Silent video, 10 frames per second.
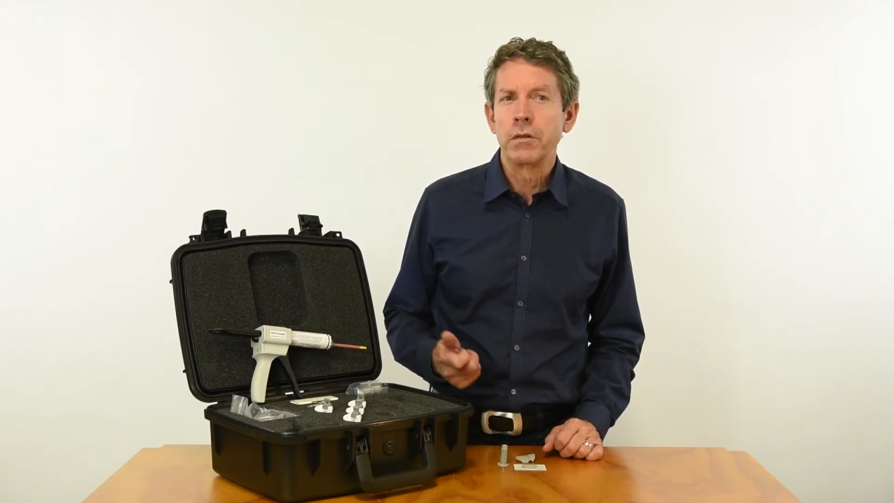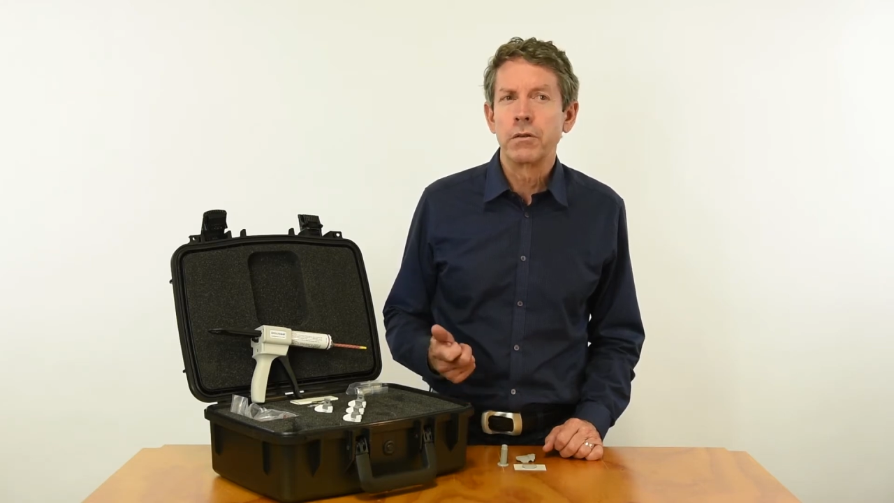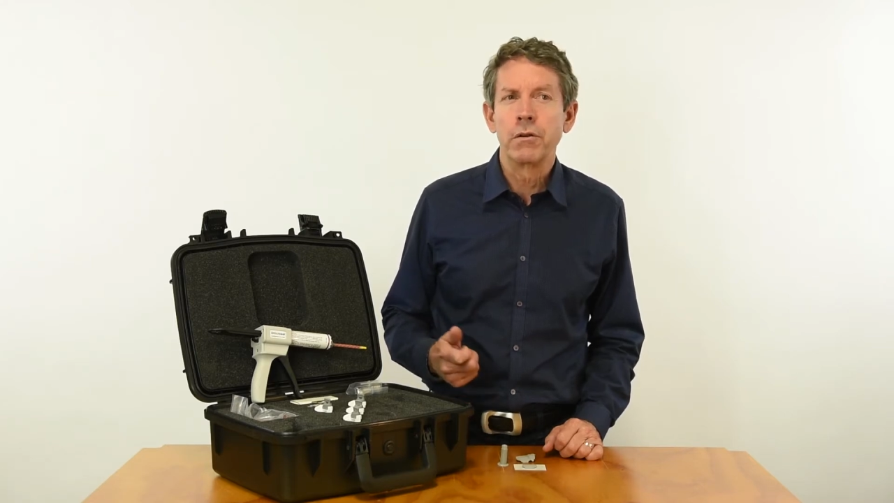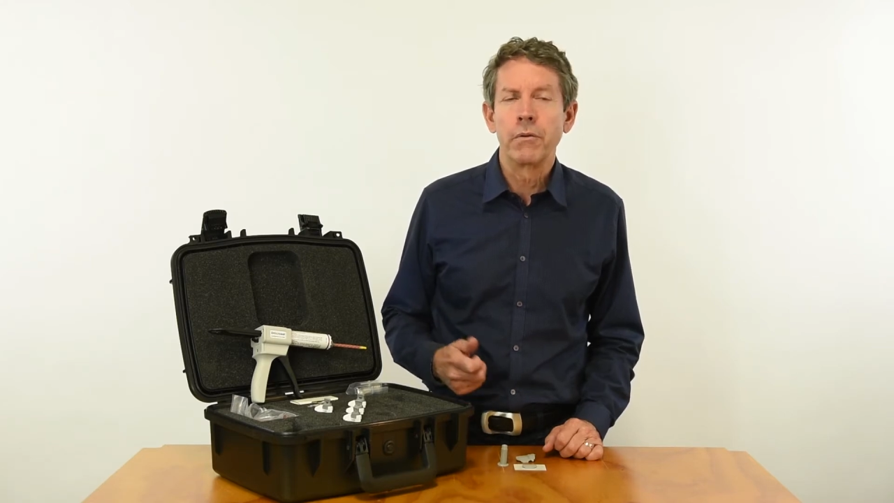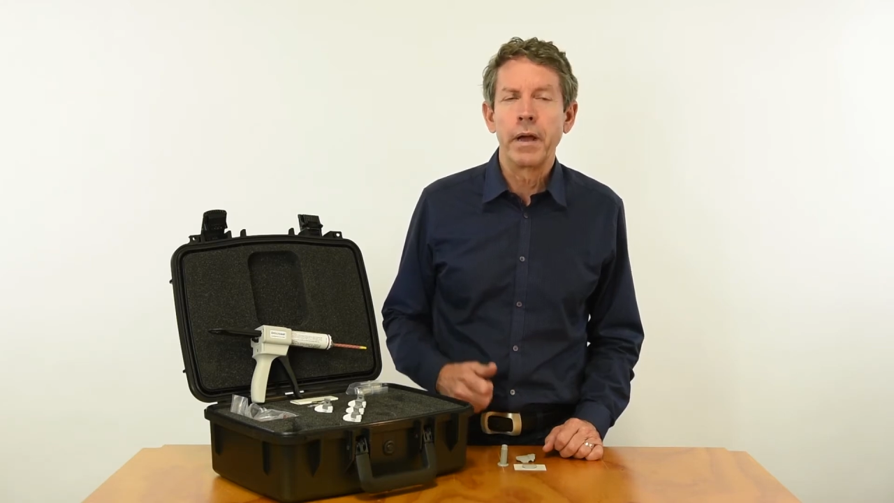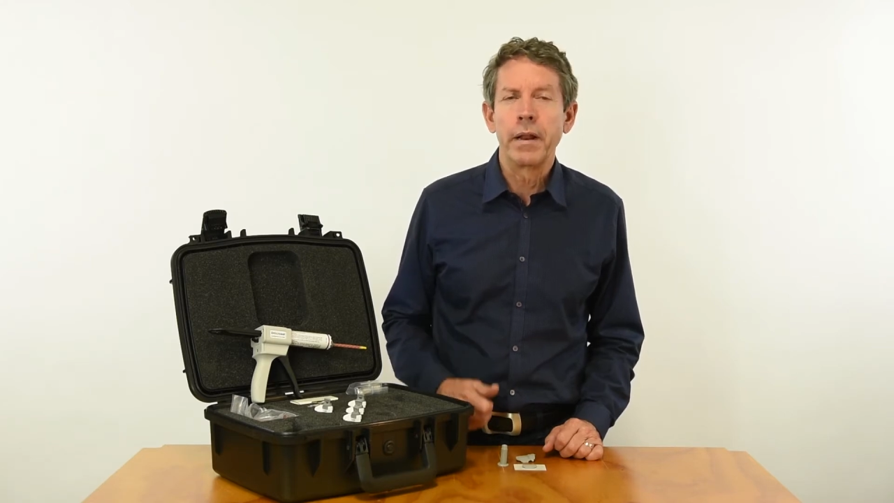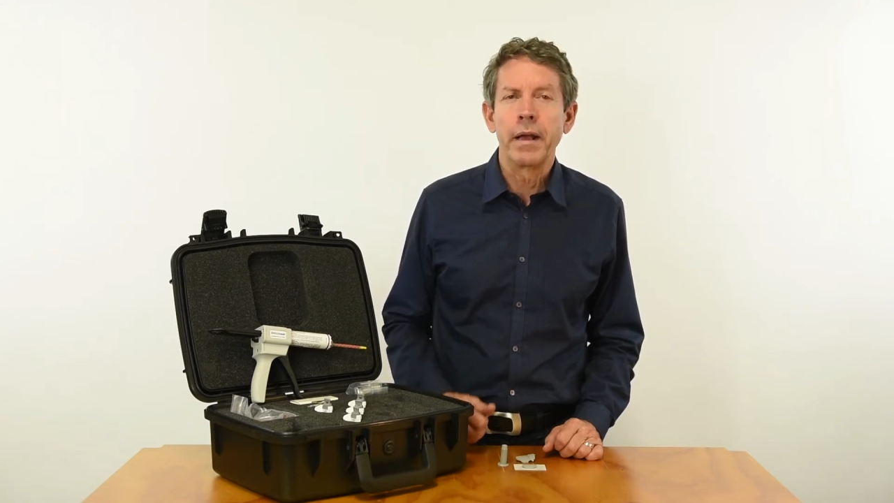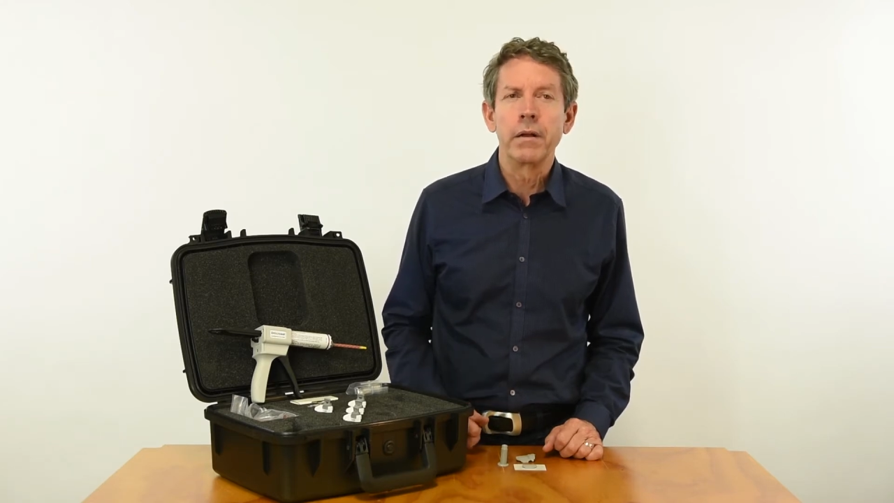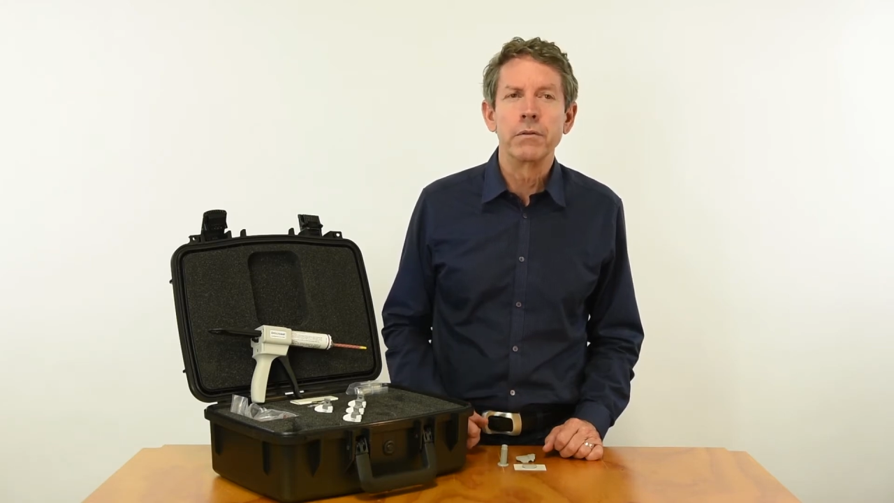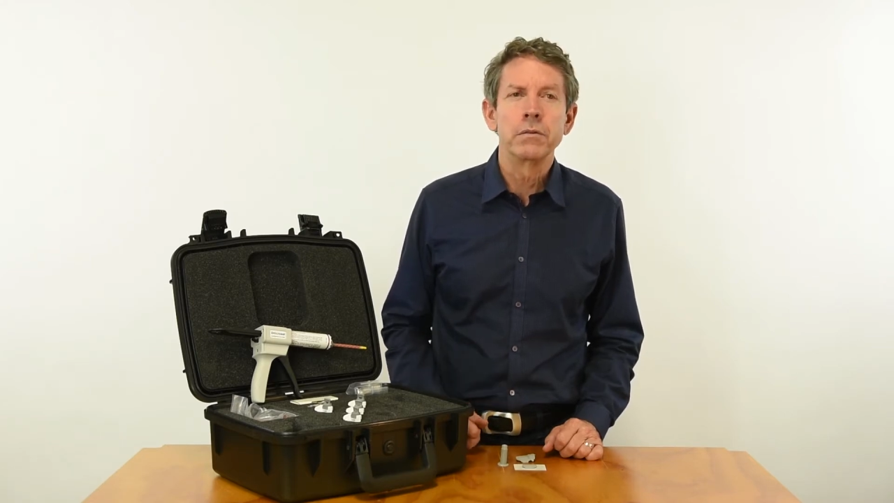internal right
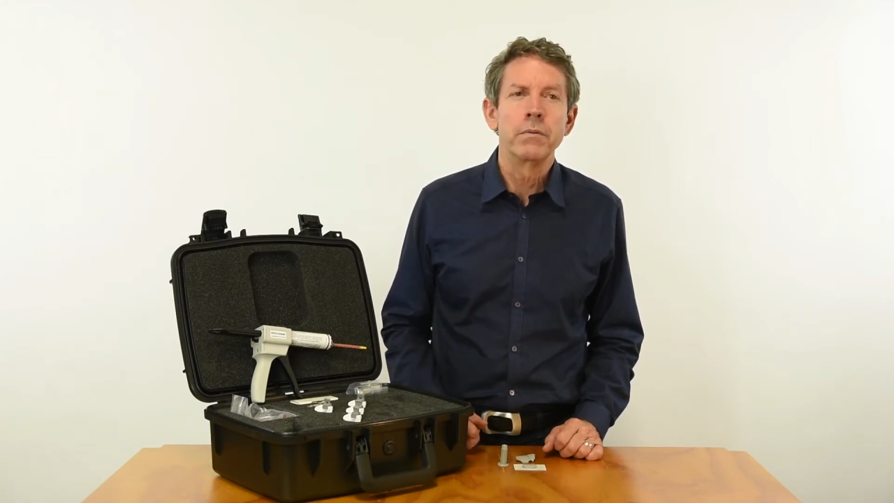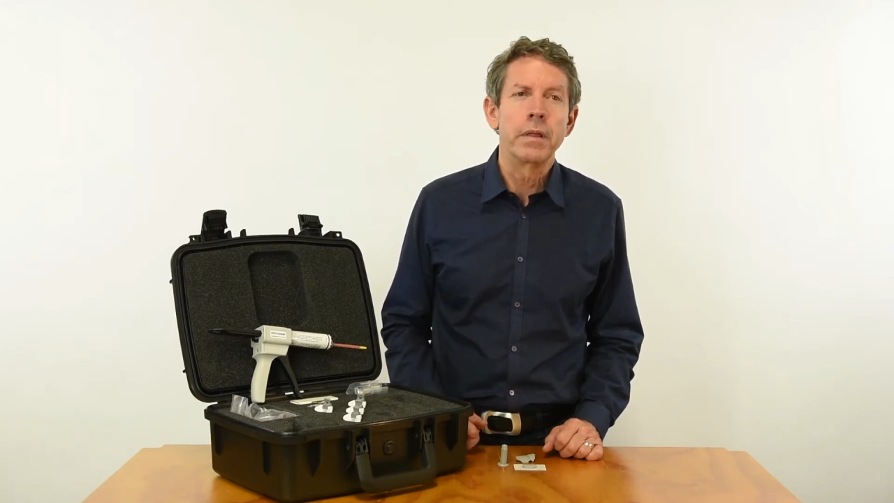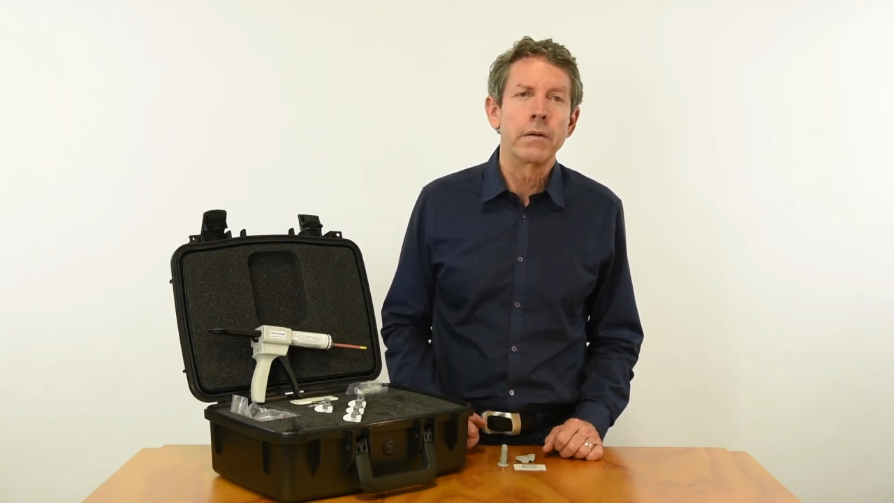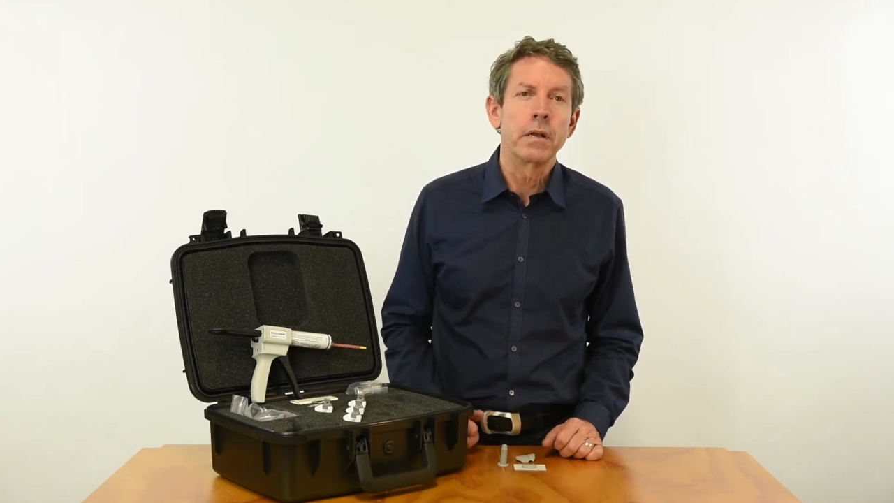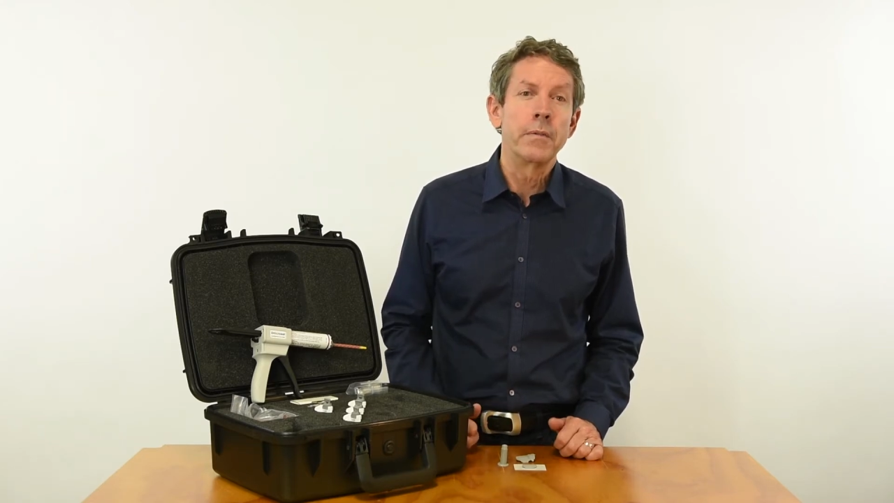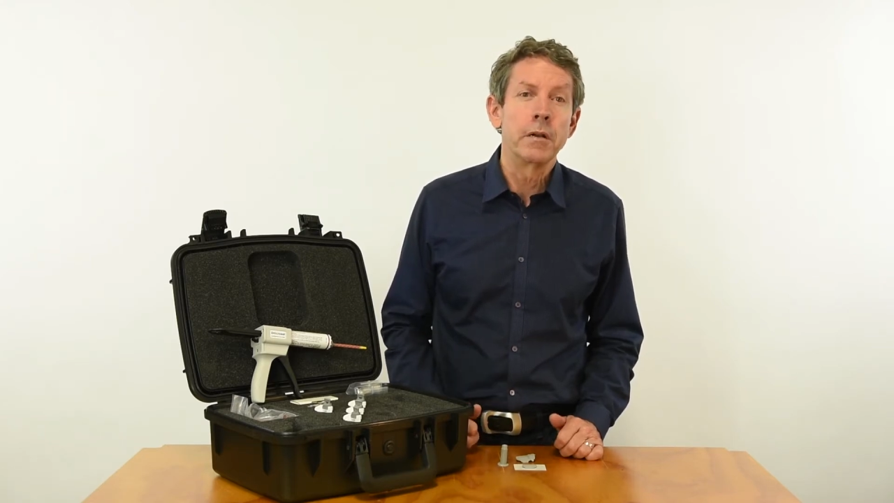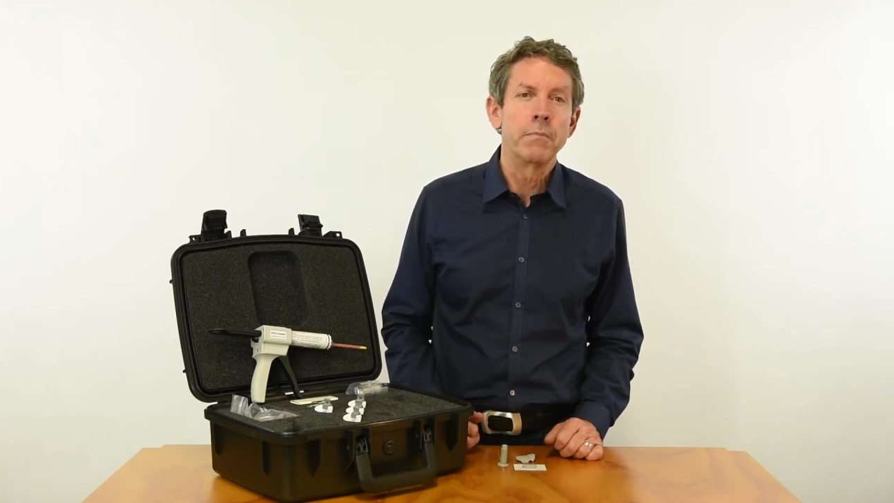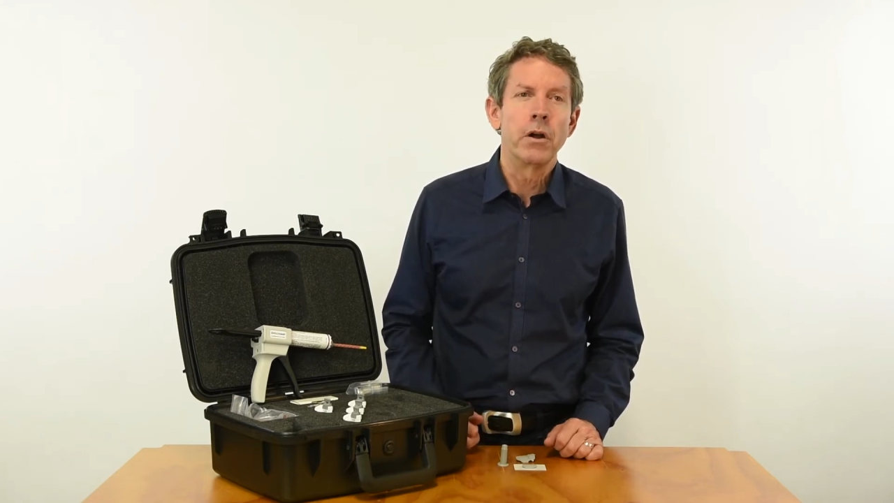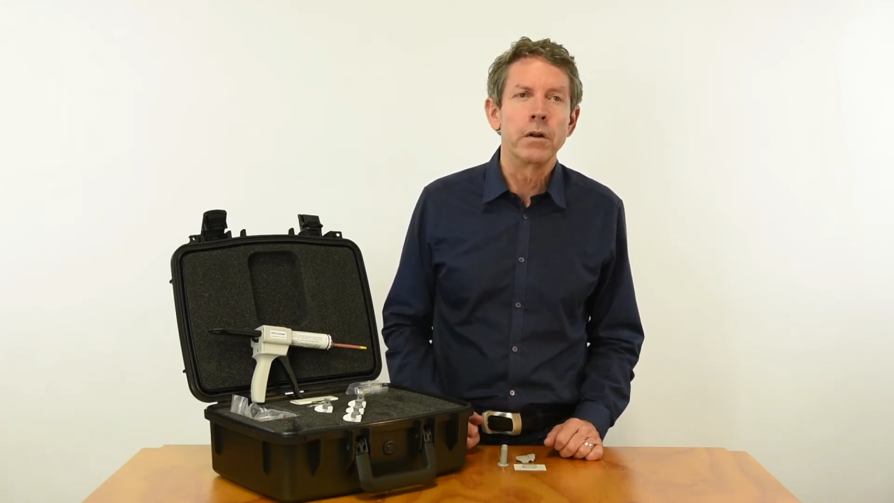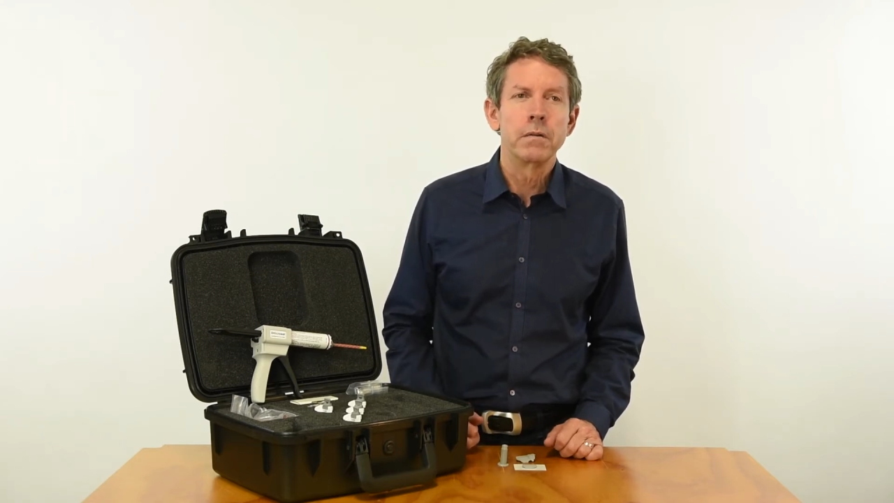angles without coming
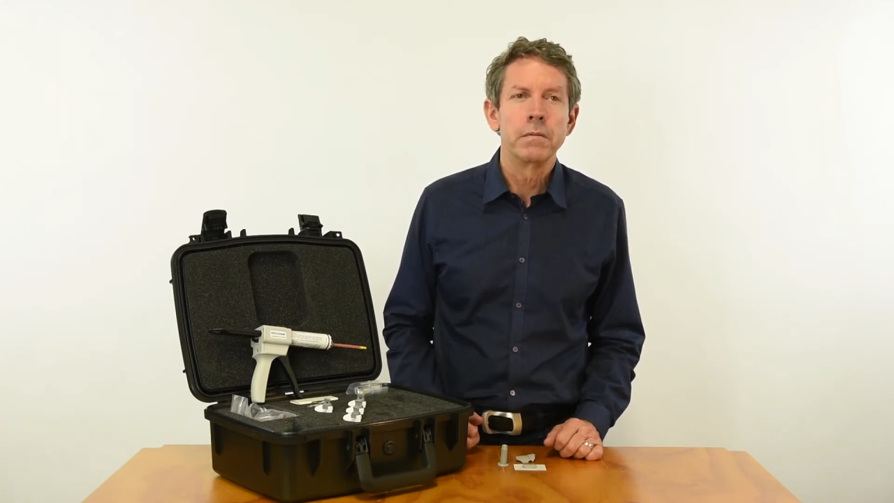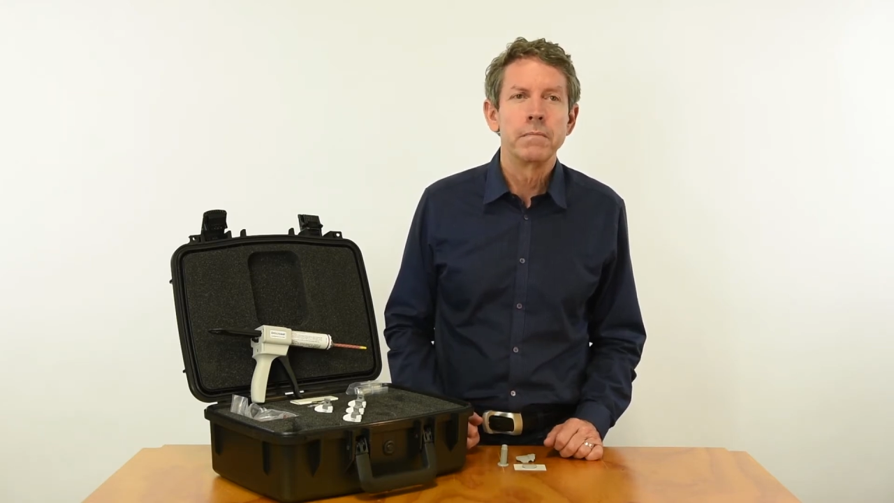apart.